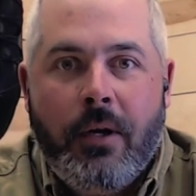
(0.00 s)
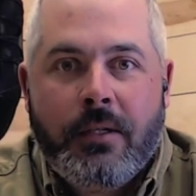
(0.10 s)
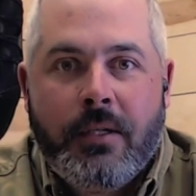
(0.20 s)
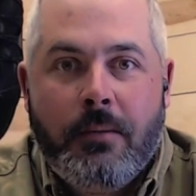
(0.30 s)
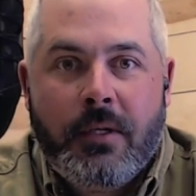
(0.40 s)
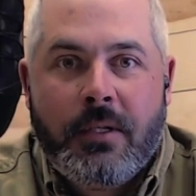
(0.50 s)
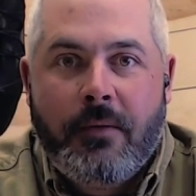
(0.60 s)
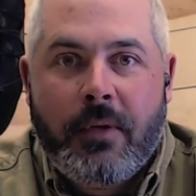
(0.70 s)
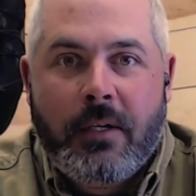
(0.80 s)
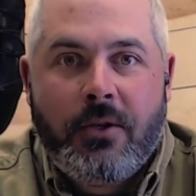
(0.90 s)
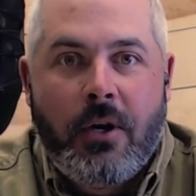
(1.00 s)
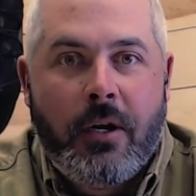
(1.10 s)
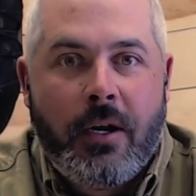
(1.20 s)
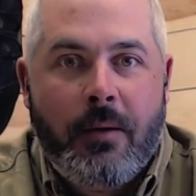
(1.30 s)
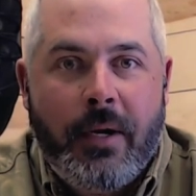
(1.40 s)
and some of the stuff that's
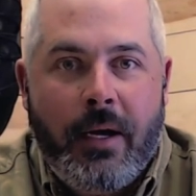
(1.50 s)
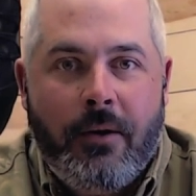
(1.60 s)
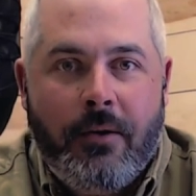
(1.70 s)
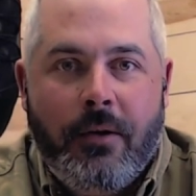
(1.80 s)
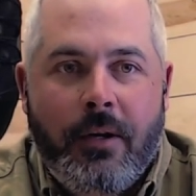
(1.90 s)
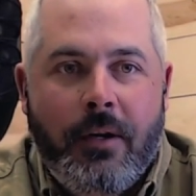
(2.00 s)
starting to come down